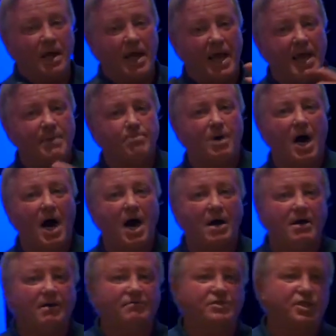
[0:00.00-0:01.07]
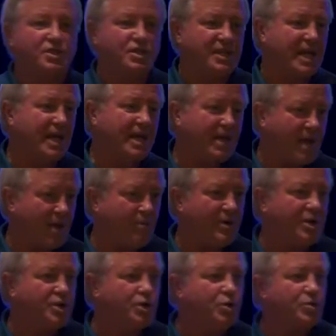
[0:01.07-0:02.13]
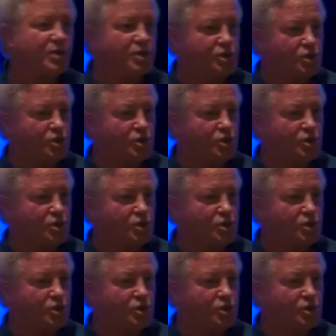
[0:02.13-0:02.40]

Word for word: a POC of just saying, can we do it,